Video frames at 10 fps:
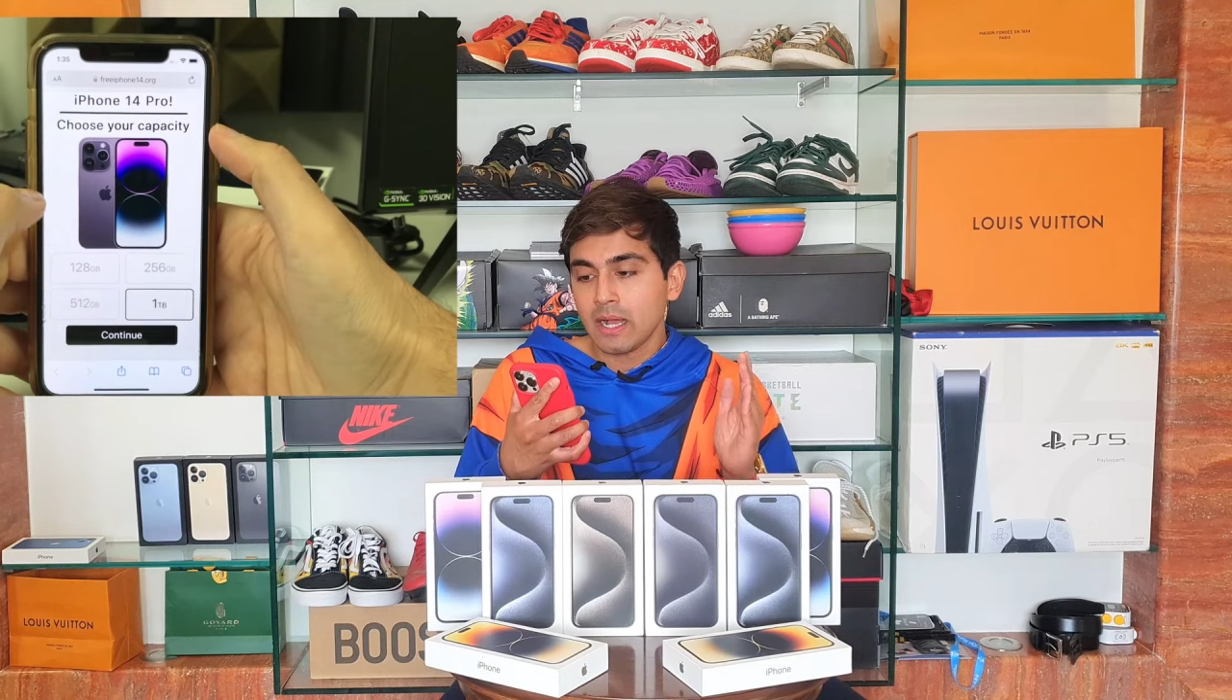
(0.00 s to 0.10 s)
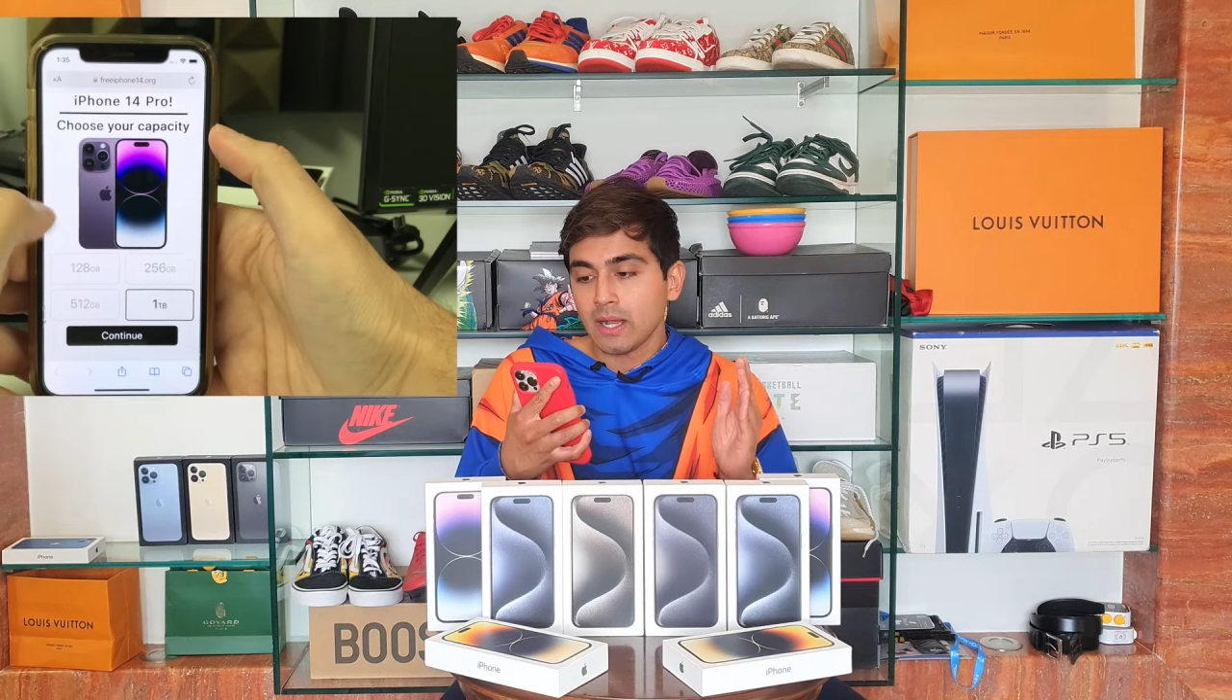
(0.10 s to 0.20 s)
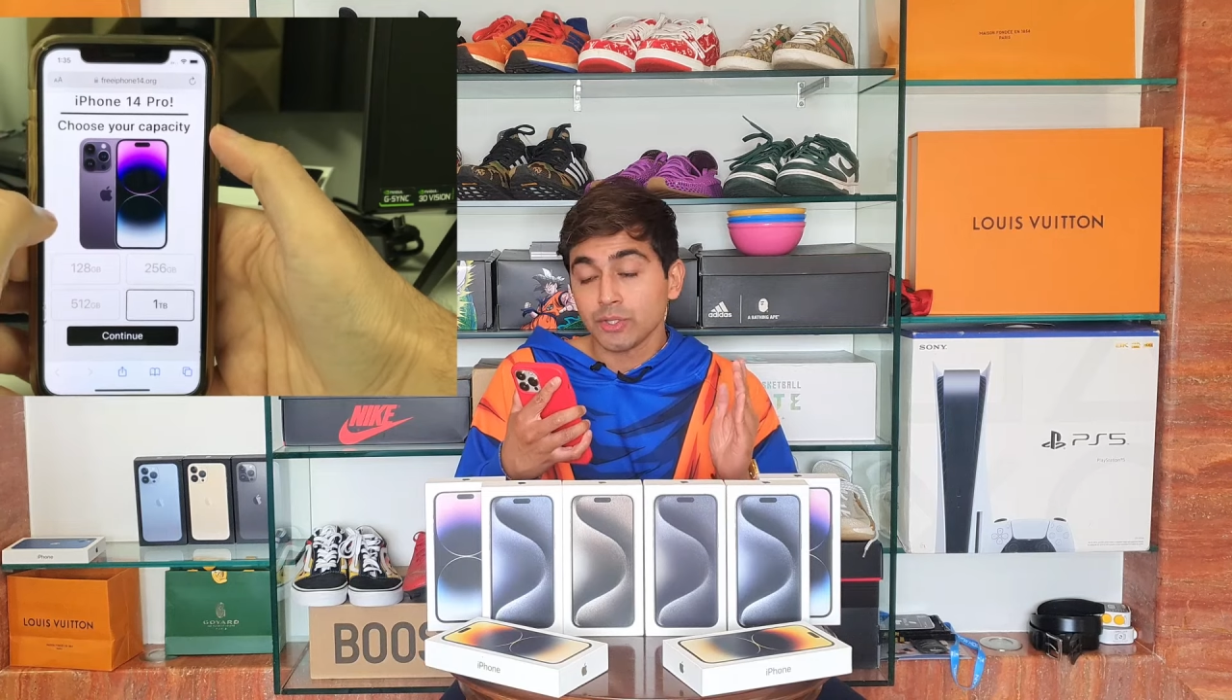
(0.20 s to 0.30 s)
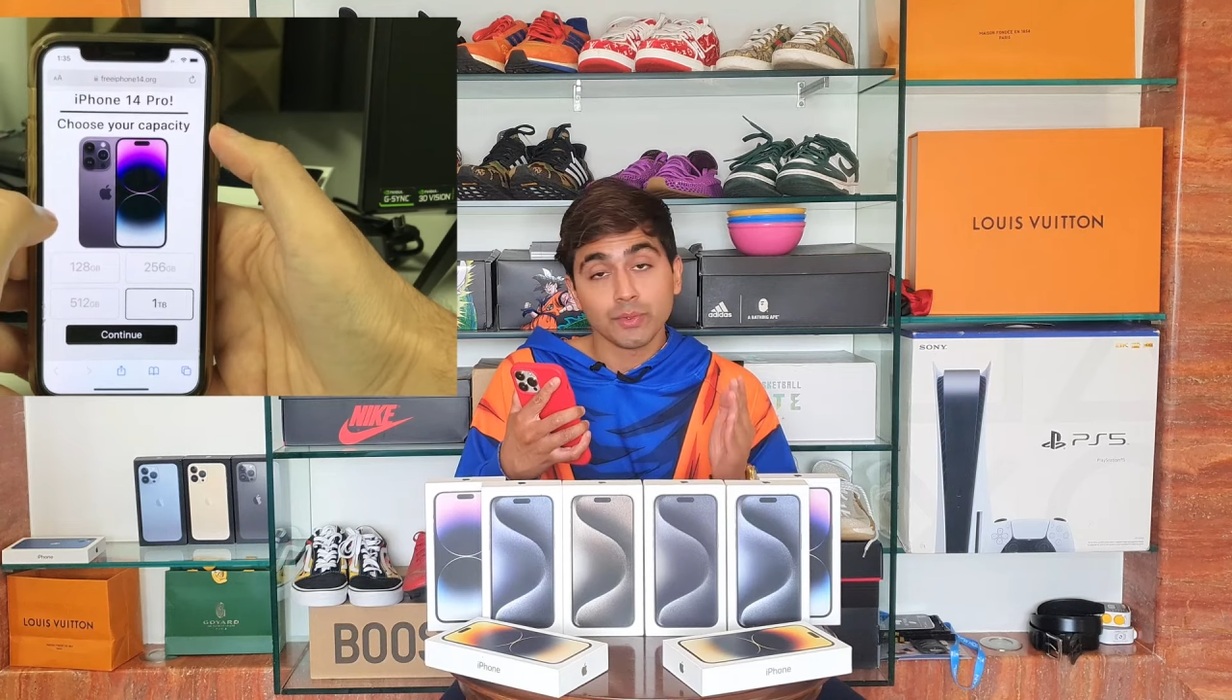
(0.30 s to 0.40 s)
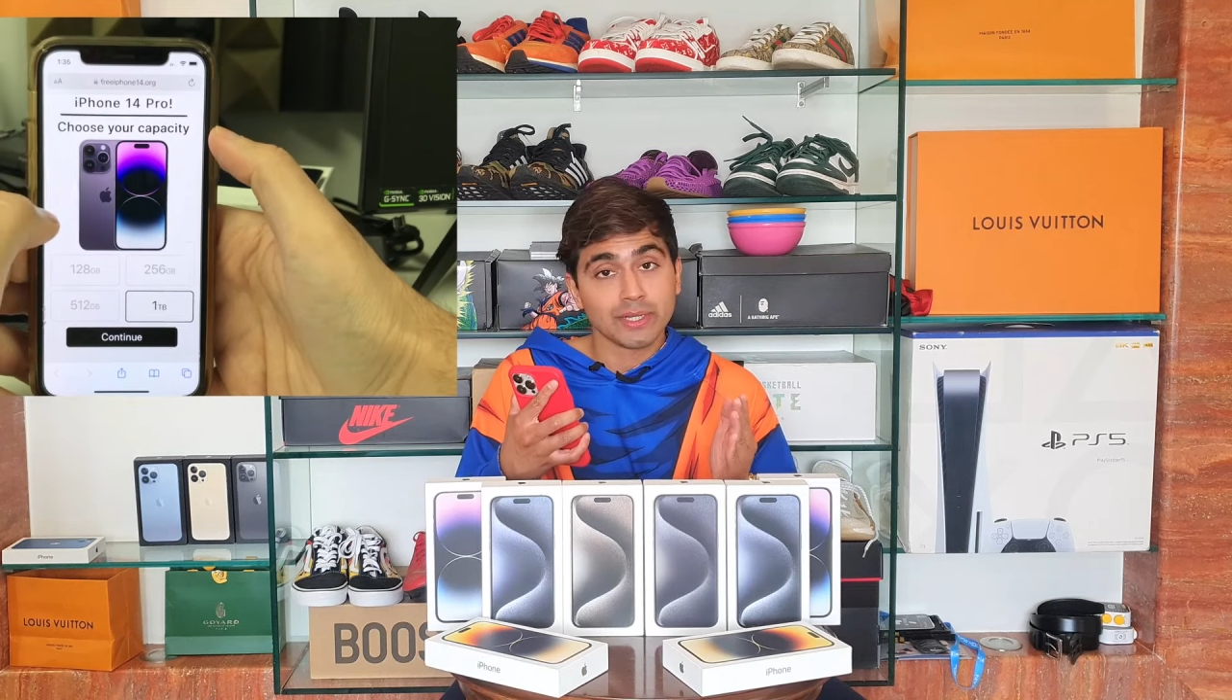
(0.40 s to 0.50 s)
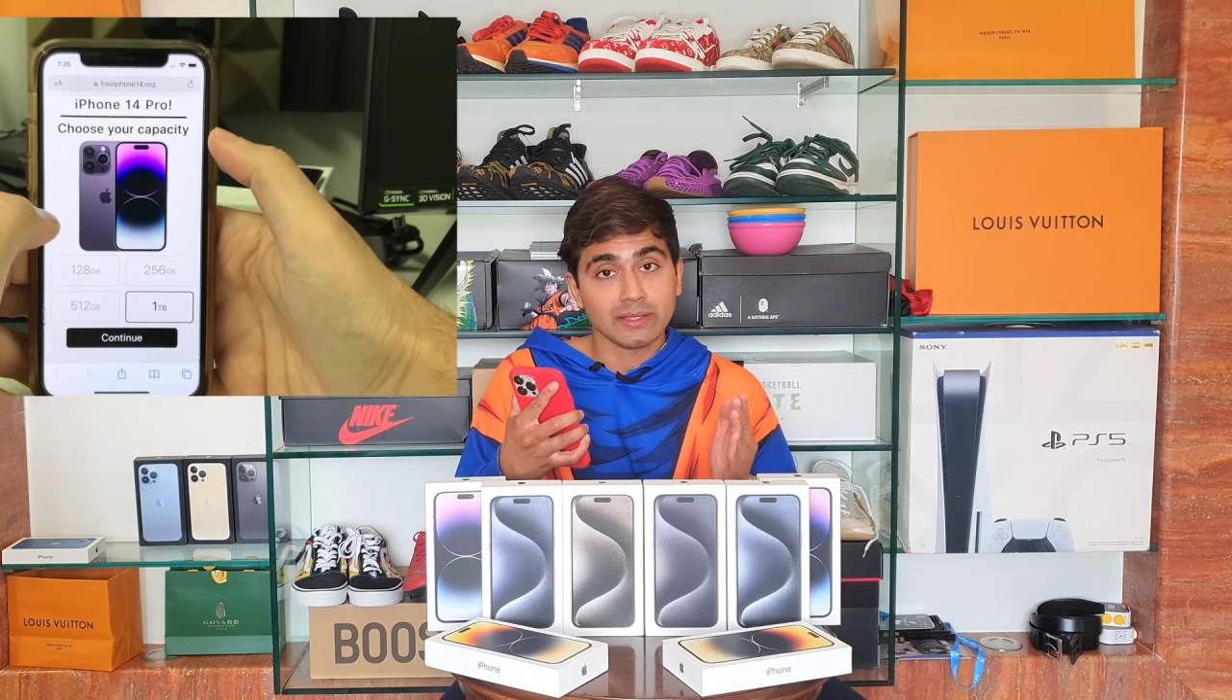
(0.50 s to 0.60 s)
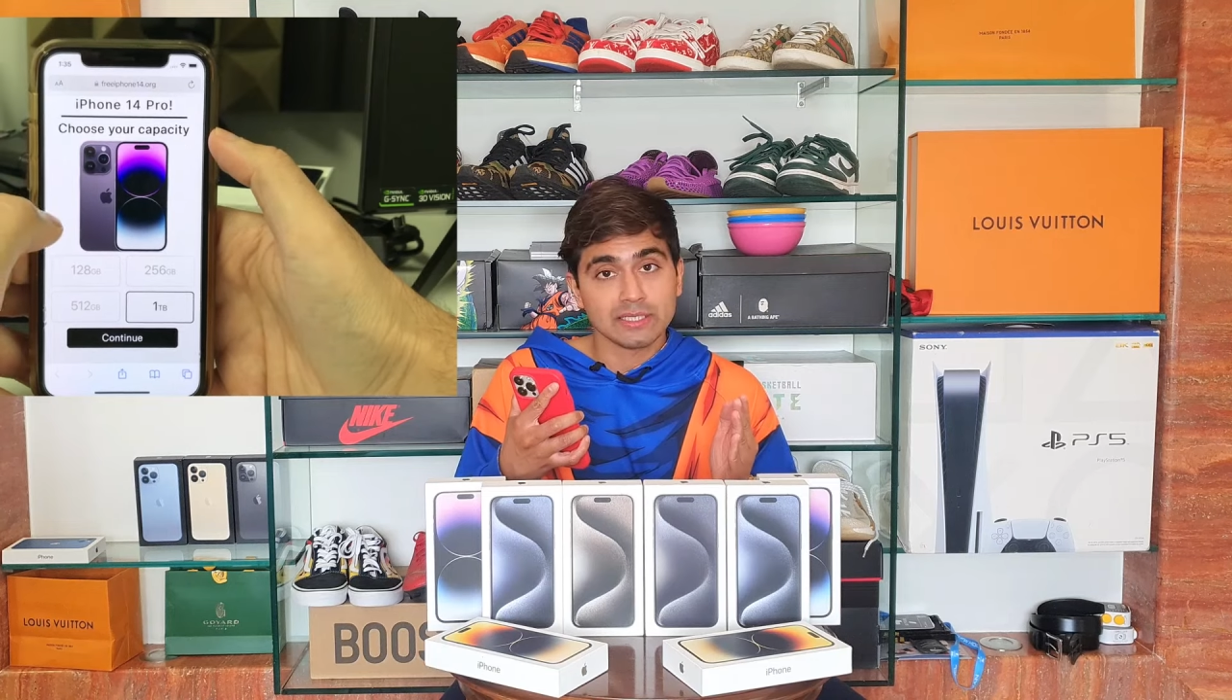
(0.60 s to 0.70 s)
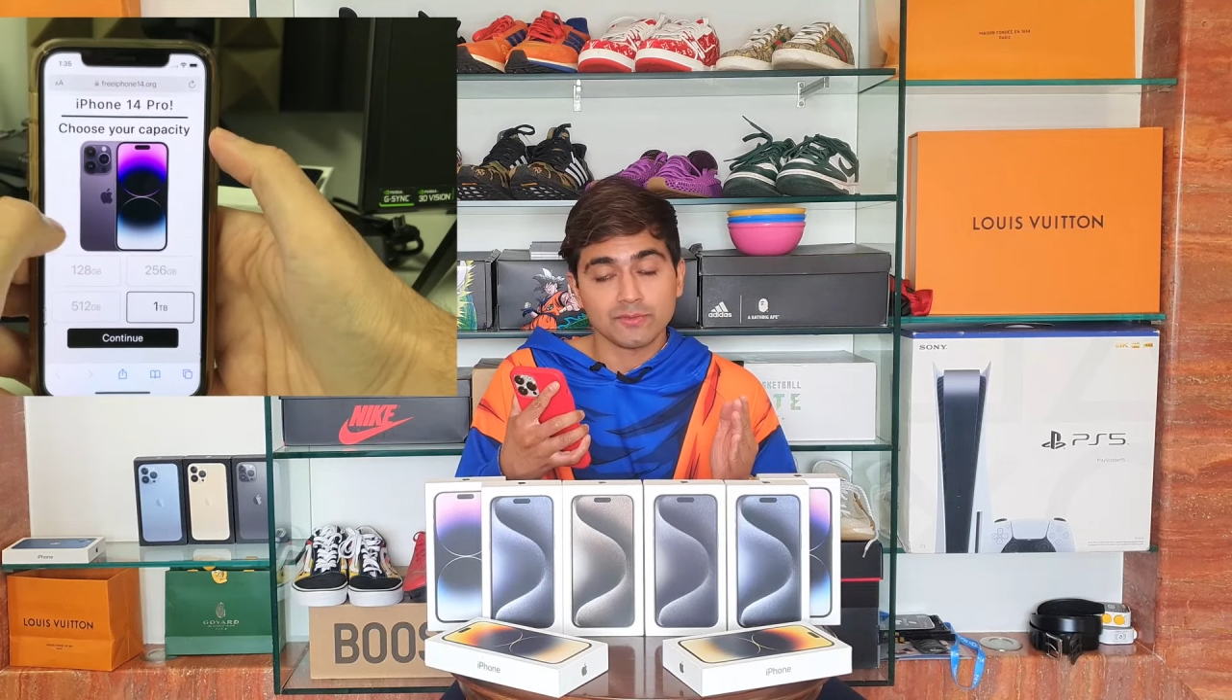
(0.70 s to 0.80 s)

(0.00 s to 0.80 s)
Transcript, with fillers: uh, you want to get these